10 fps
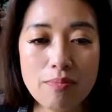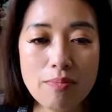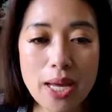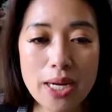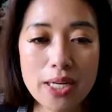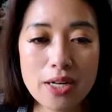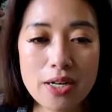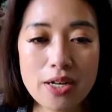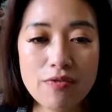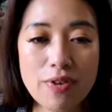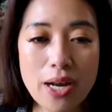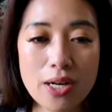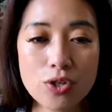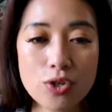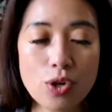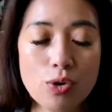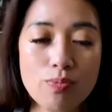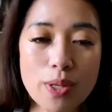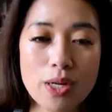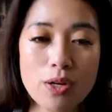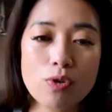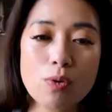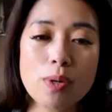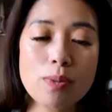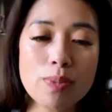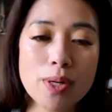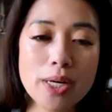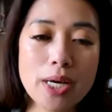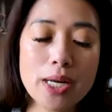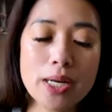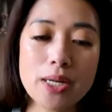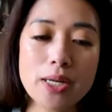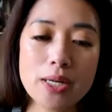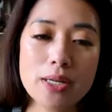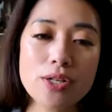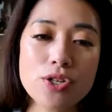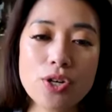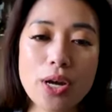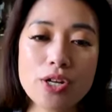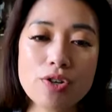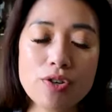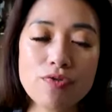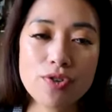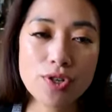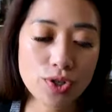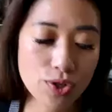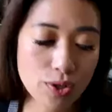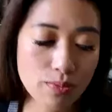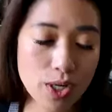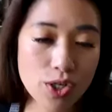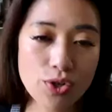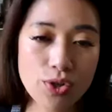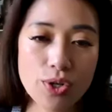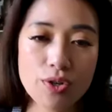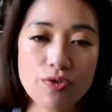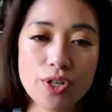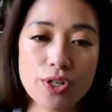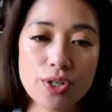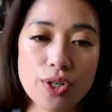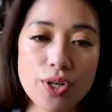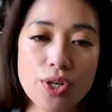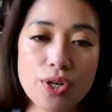Medicare Advantage open enrollment period, January 1st to March 31st.